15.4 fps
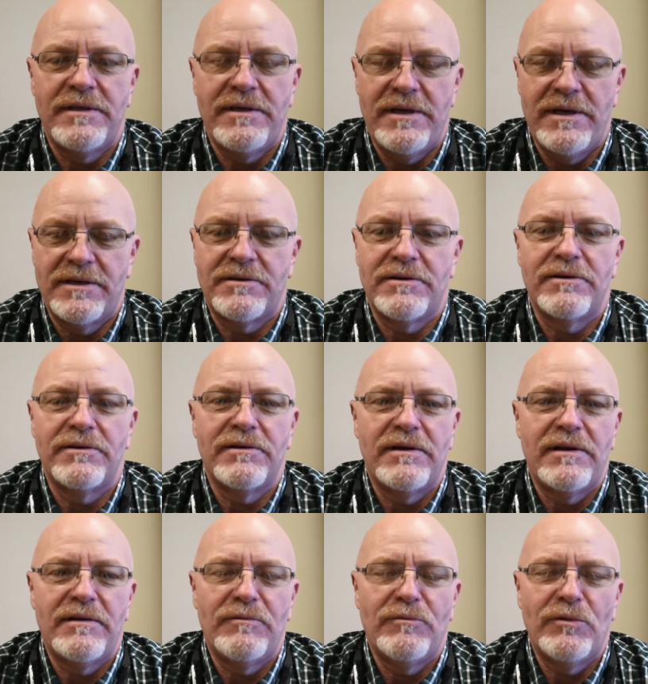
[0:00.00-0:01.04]
Yes, sir.
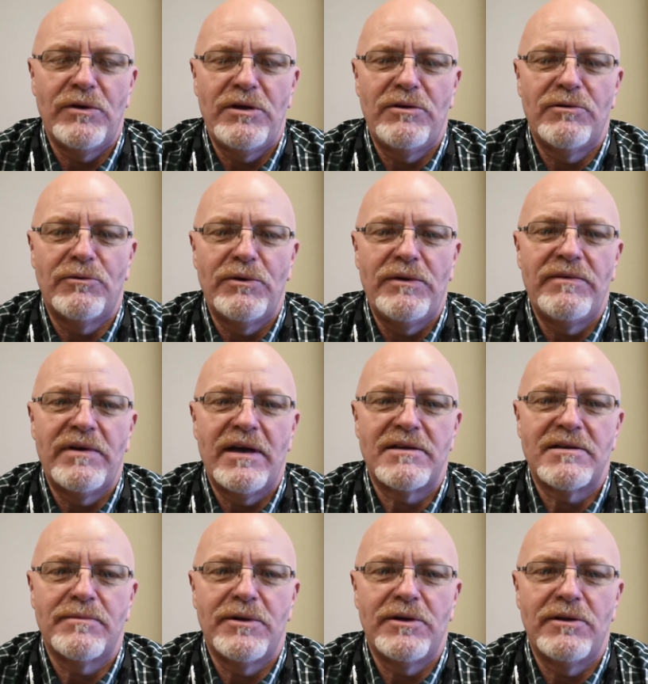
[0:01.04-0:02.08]
And we've got
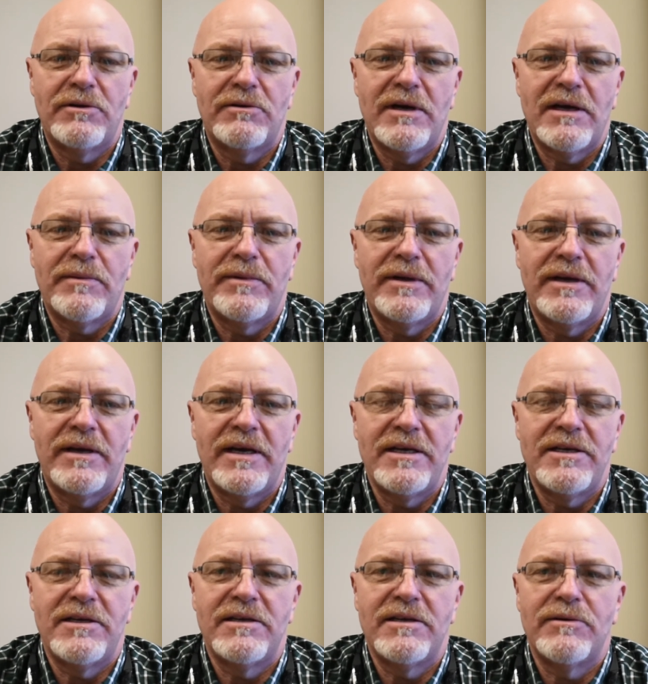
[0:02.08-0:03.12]
some other
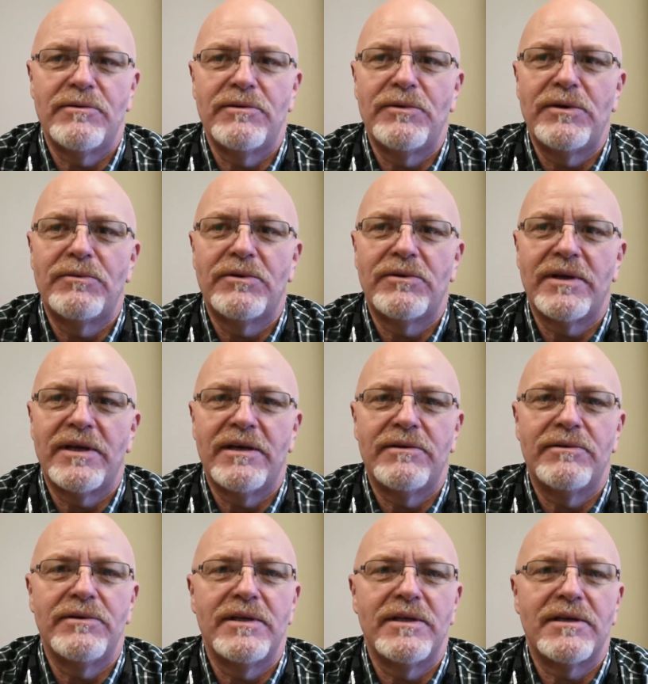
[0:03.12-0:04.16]
recommendations that we want to
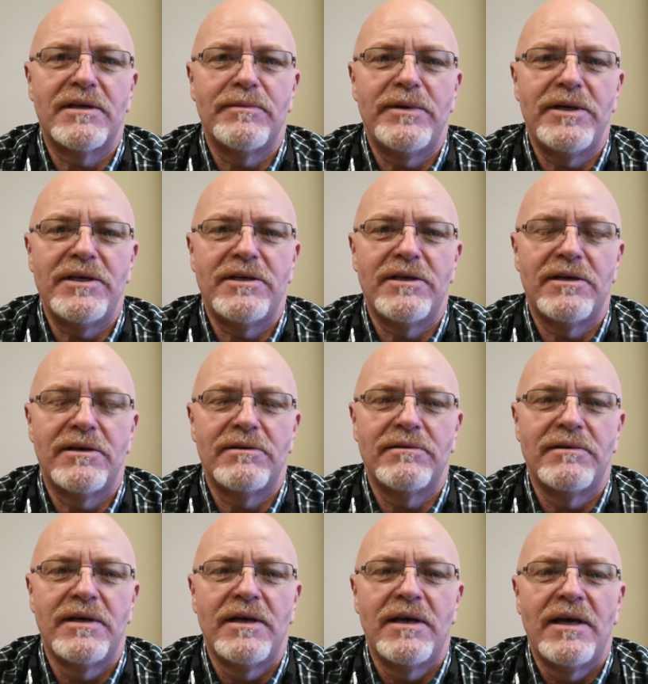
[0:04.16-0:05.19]
get with the commission
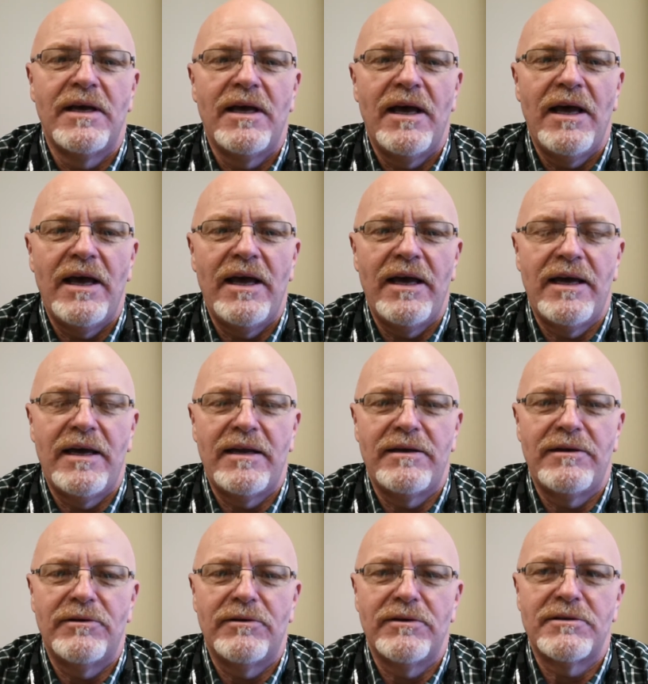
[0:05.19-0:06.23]
on, and
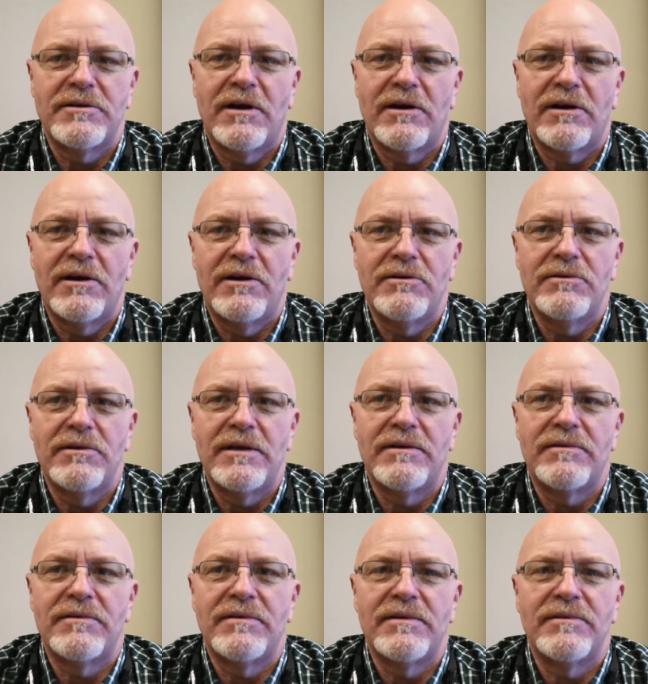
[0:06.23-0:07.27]
it's our goal that
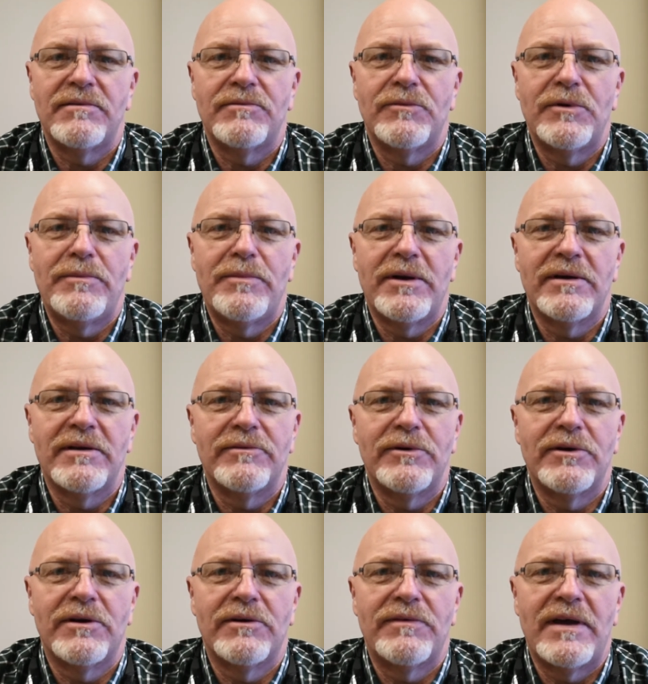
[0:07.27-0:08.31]

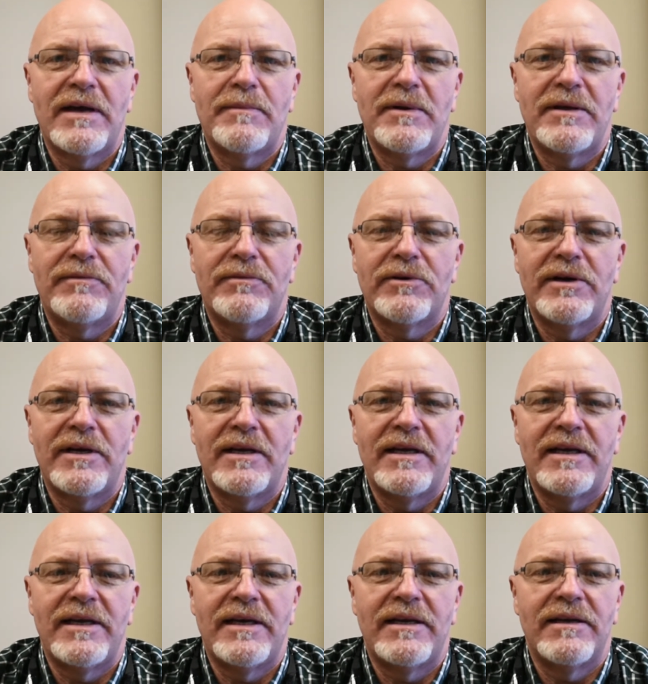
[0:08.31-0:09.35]
we're a
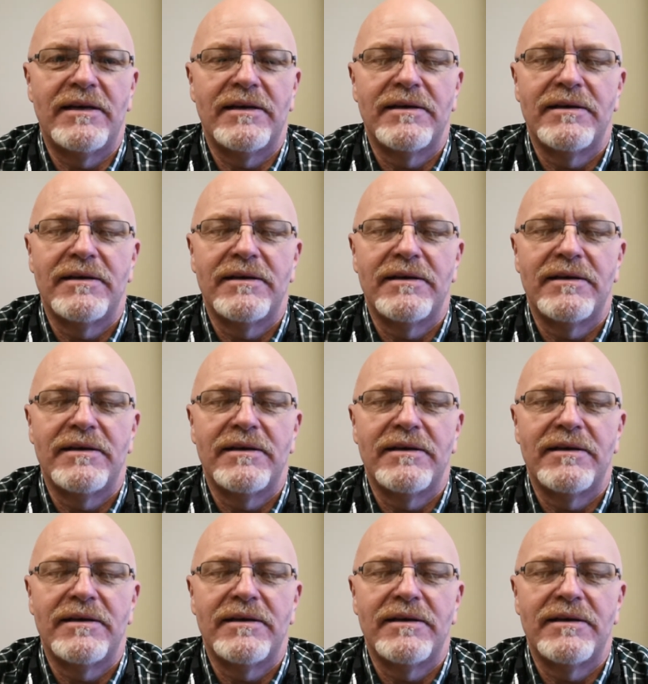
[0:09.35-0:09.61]
family-friendly and